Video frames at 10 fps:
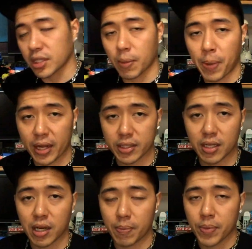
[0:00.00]
using the
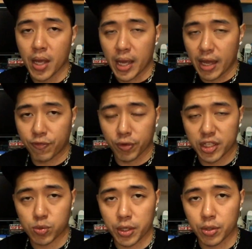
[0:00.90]
pSykD clip, and for
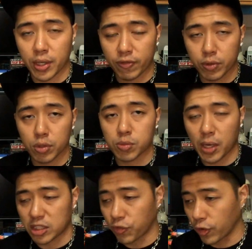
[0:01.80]
this one you don't have to
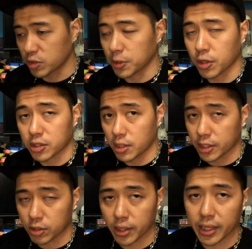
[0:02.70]
use much force because
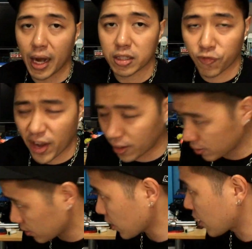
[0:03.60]
it's not an artifact